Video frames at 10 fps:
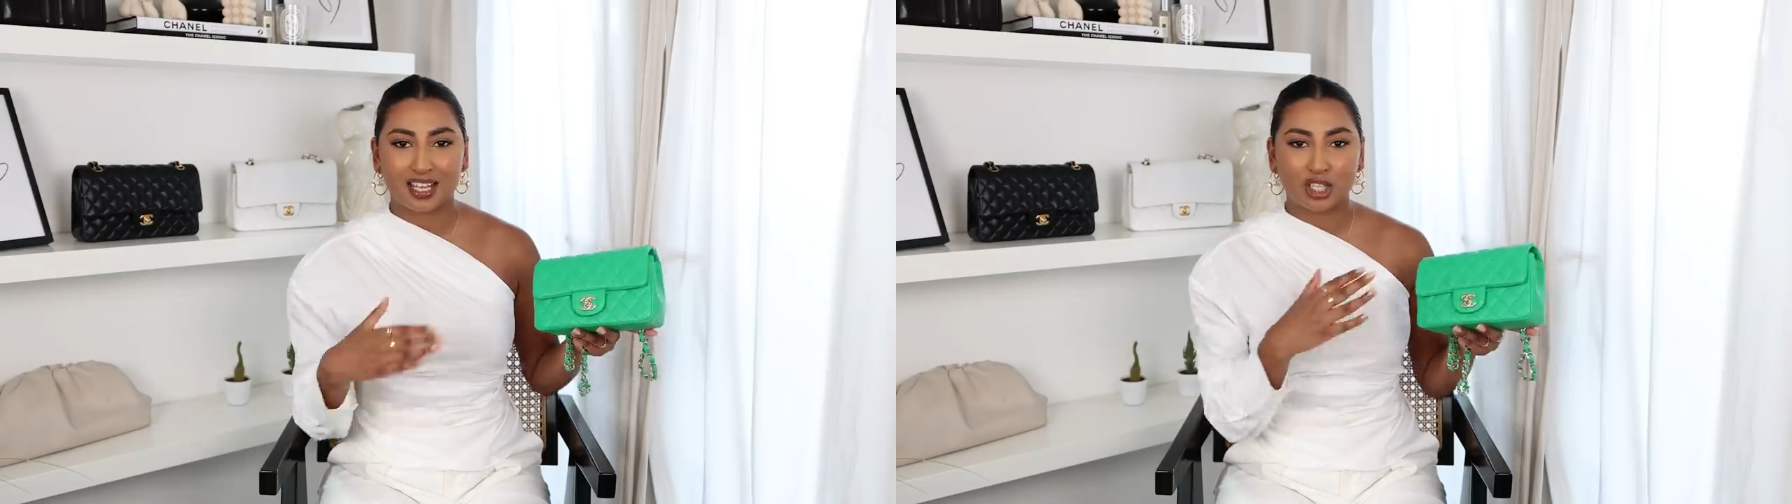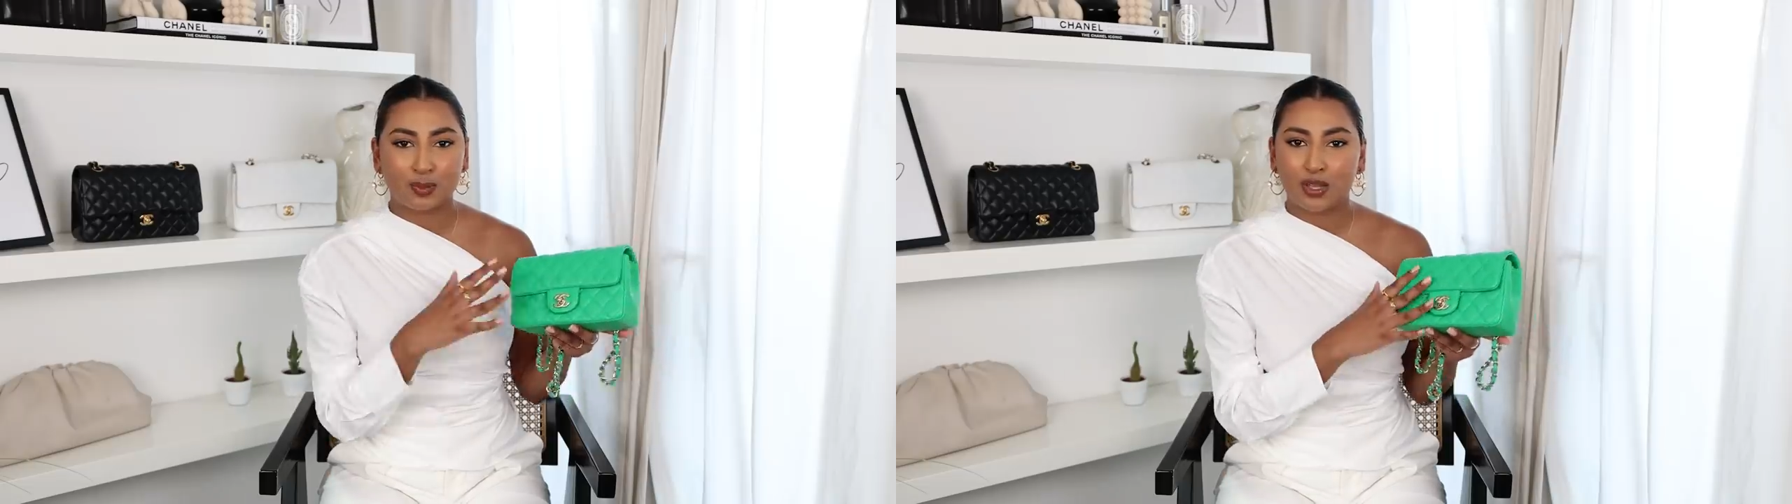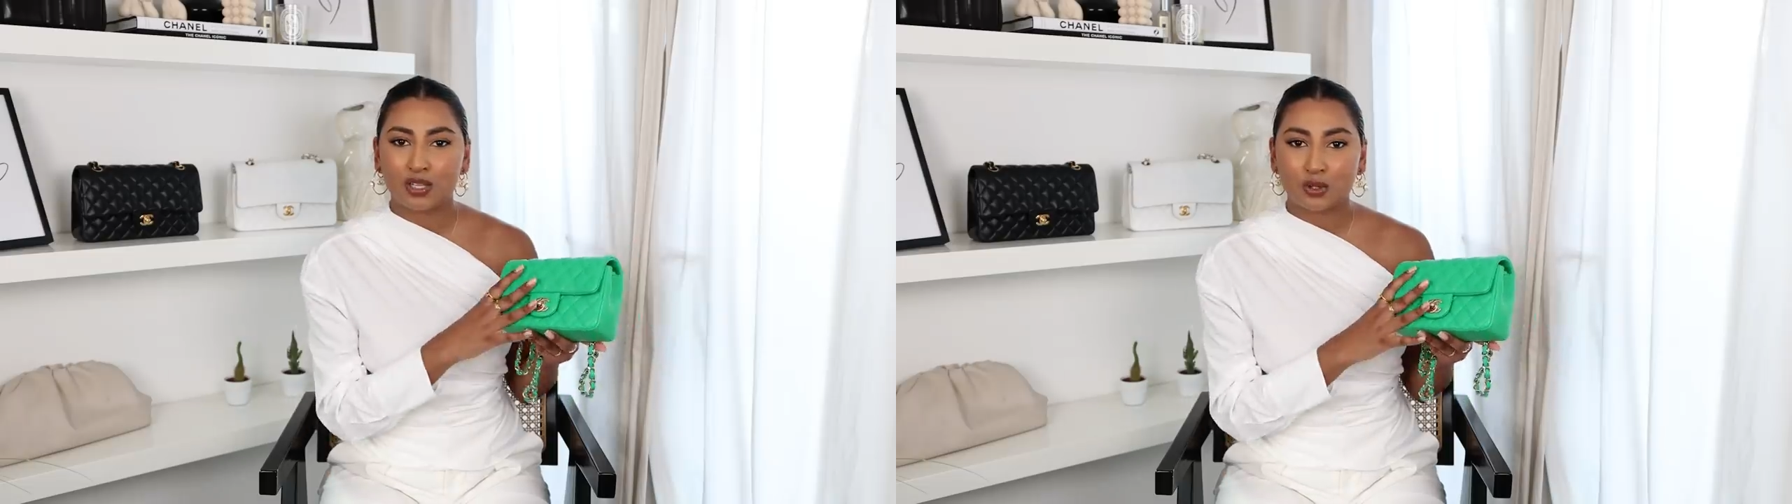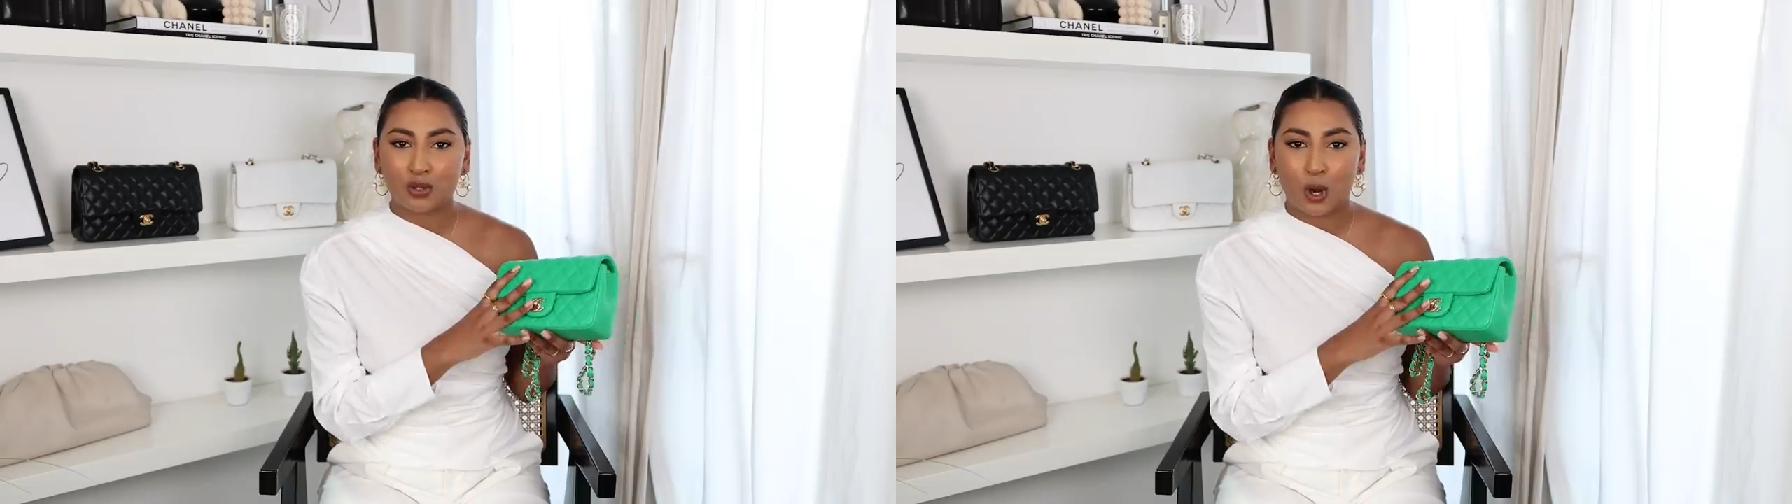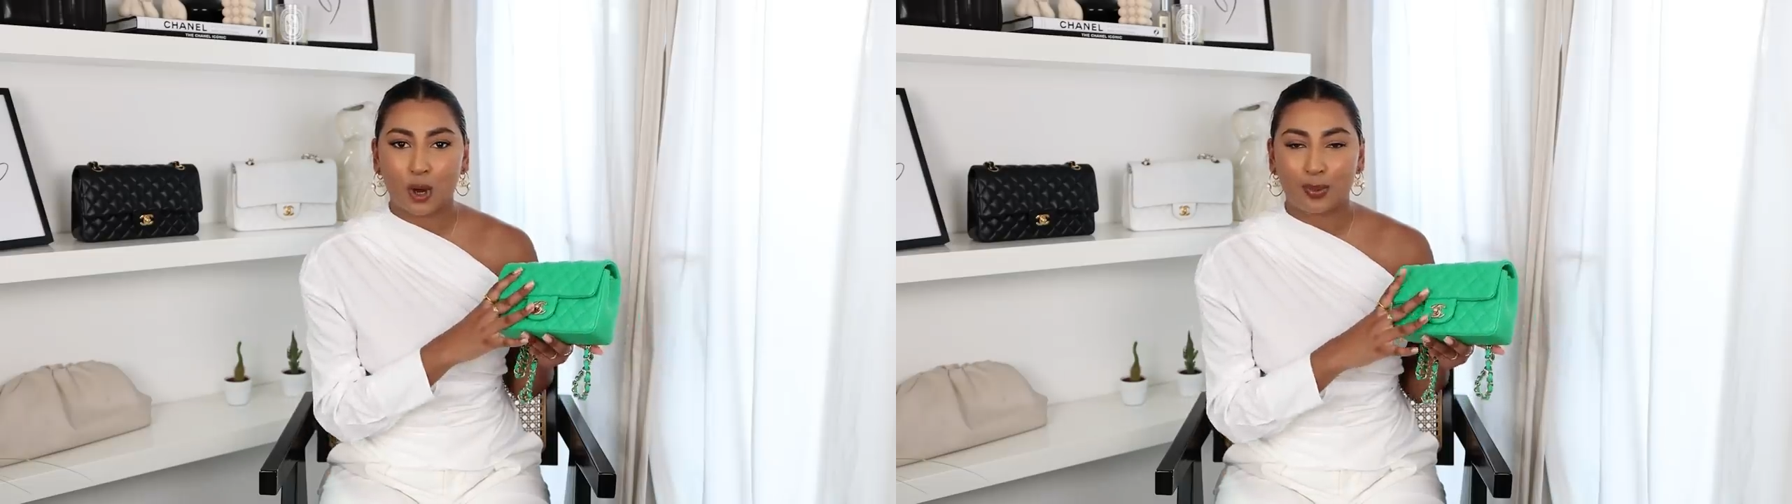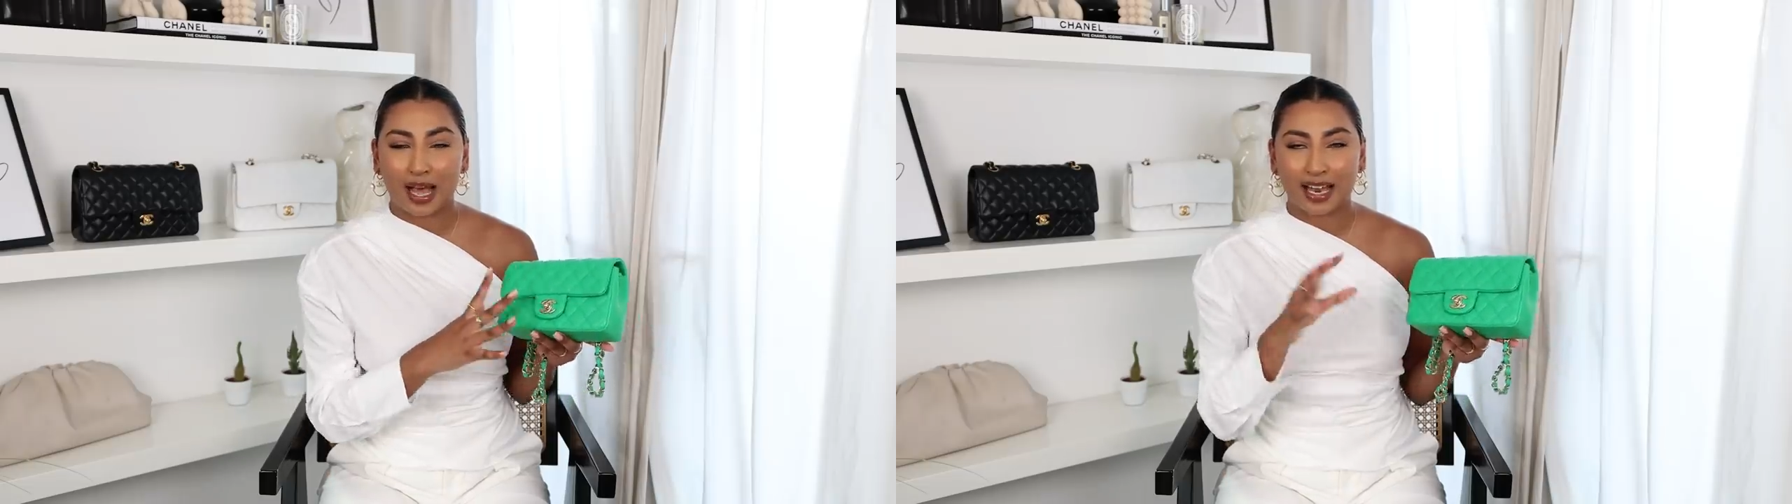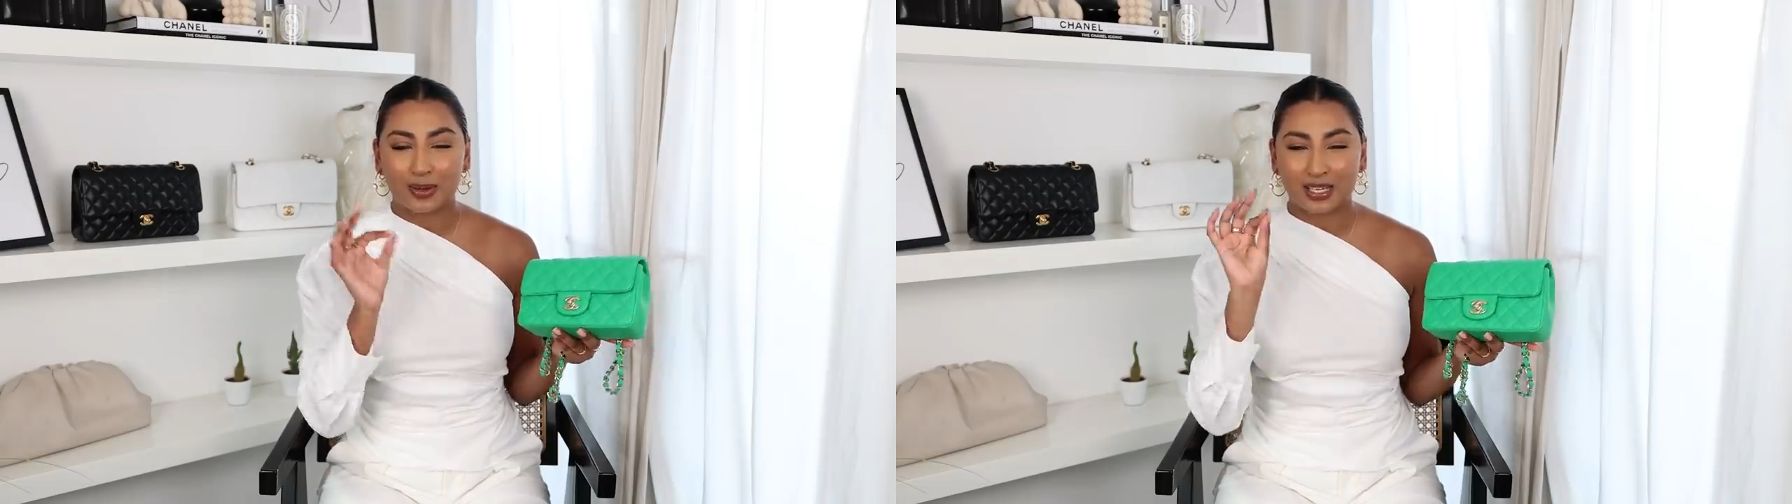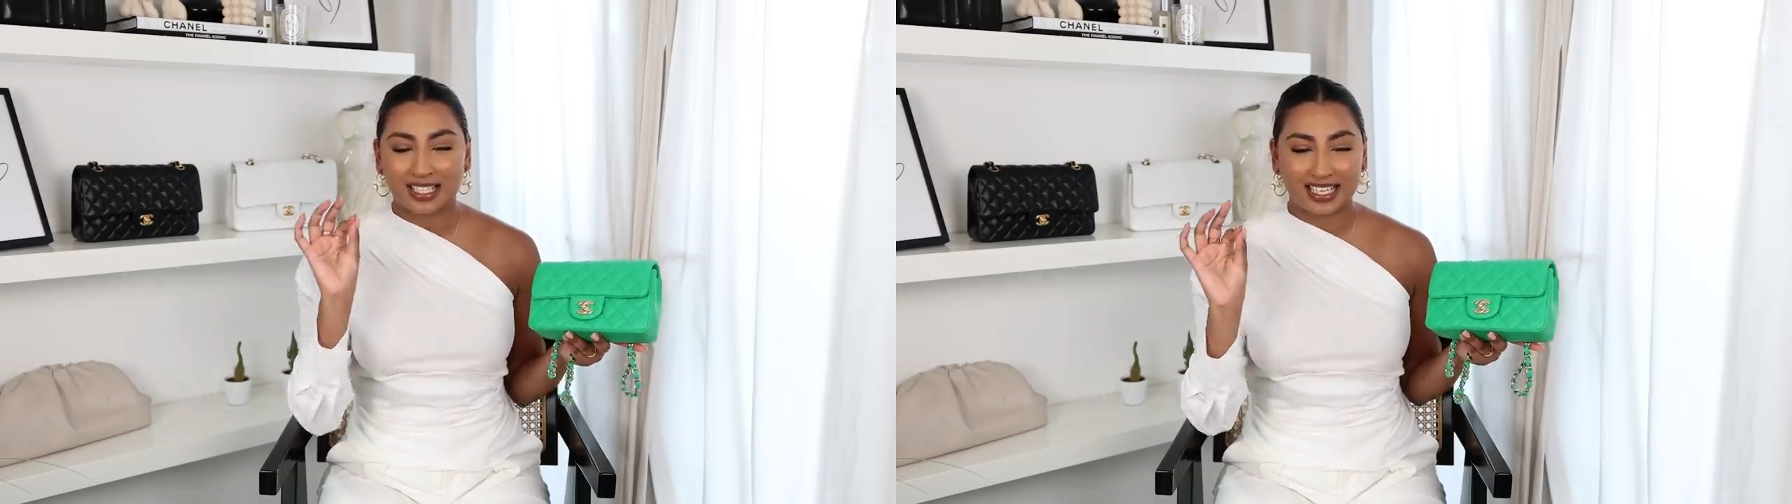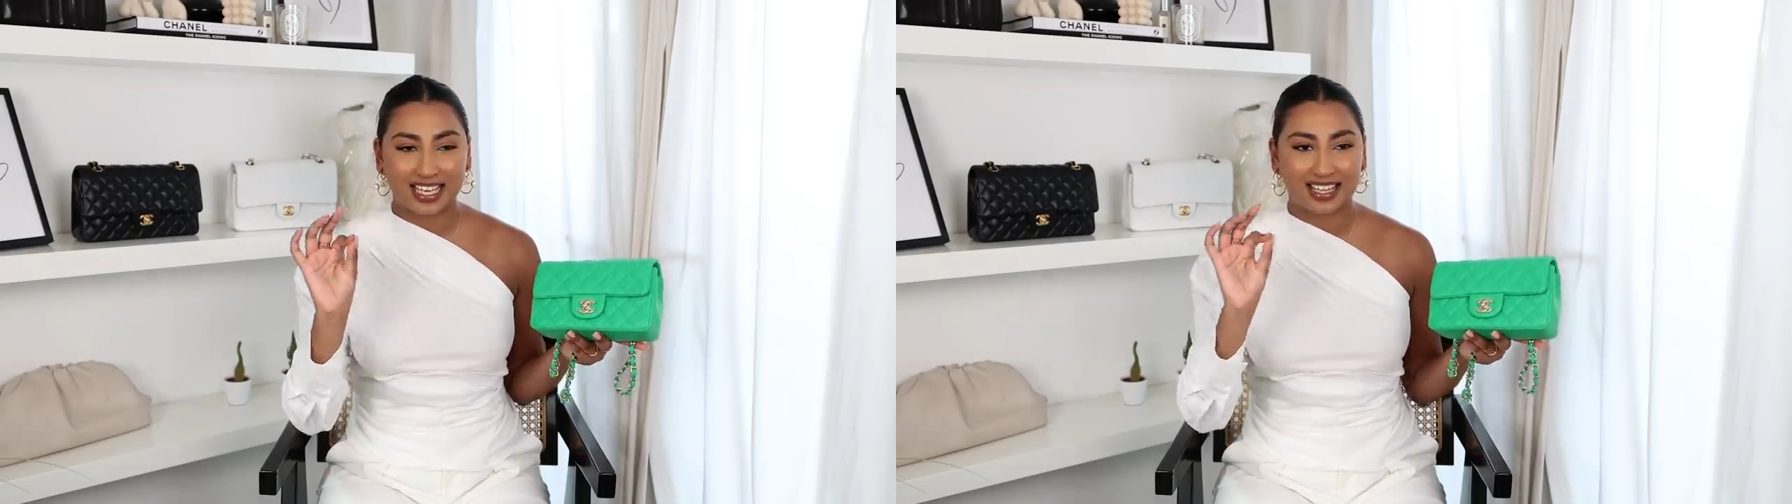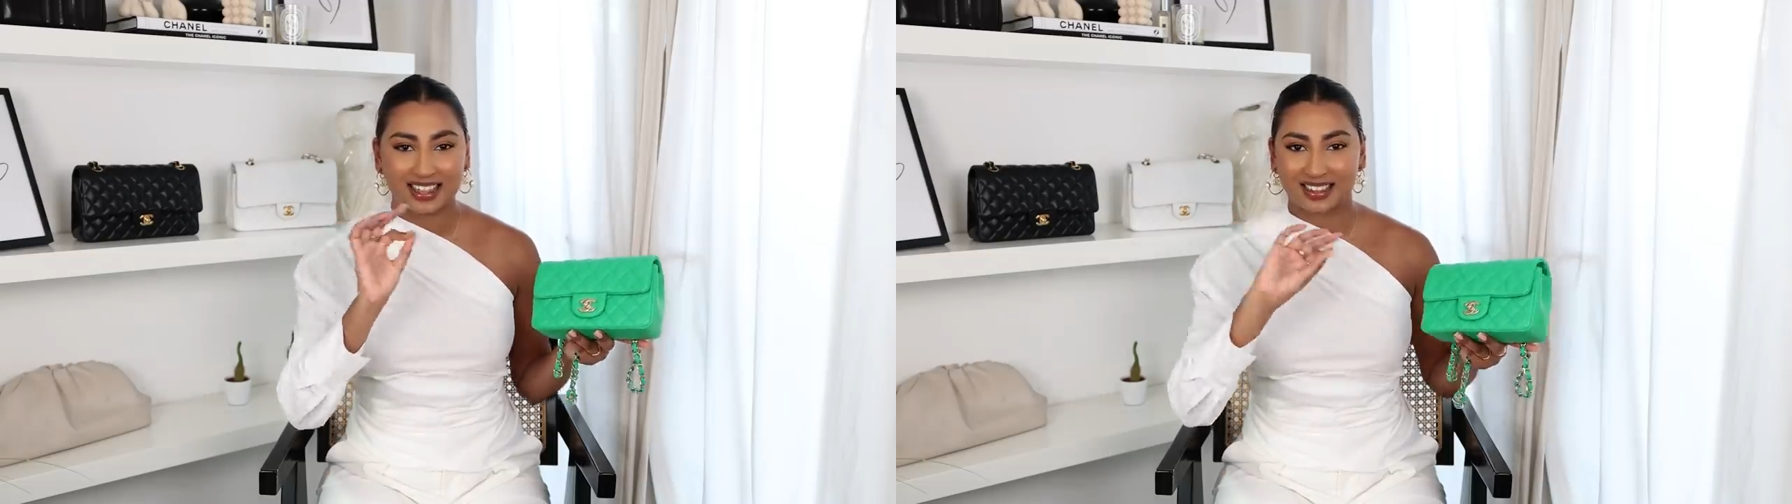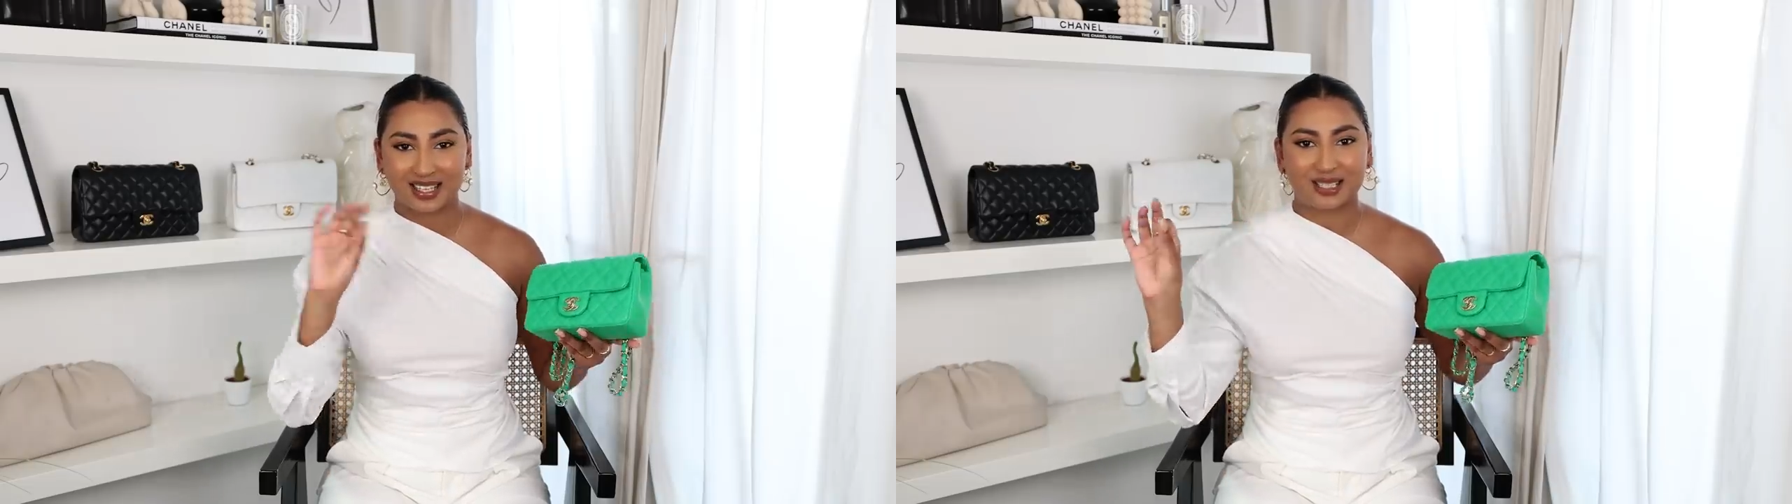and I just put this on top and honestly